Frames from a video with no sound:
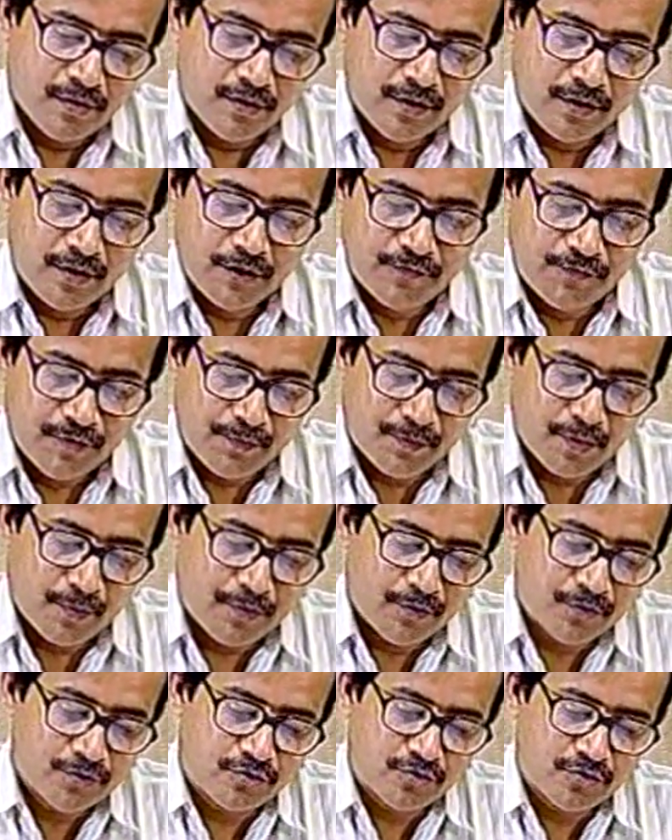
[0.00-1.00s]
if we
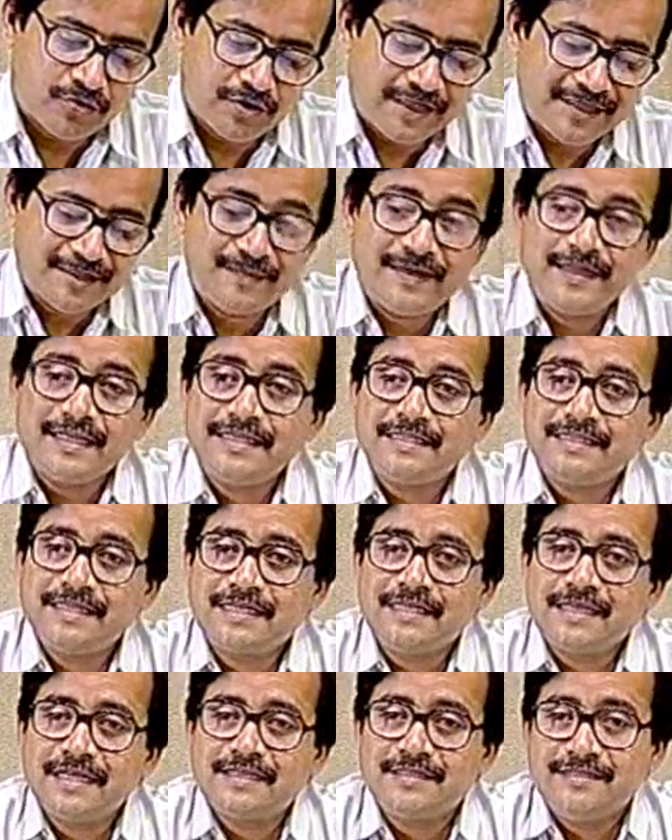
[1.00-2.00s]
propose to transmit these
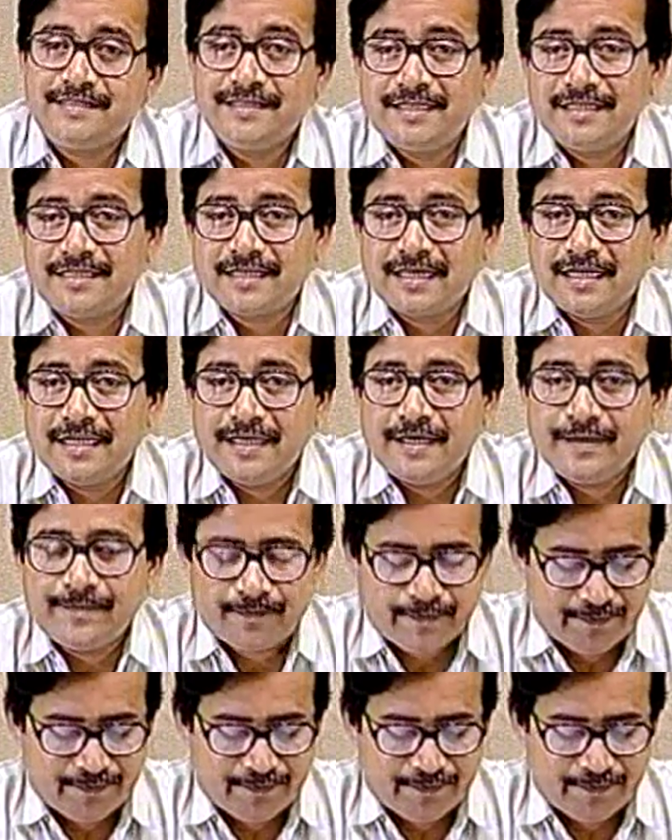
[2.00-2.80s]
signals digitally,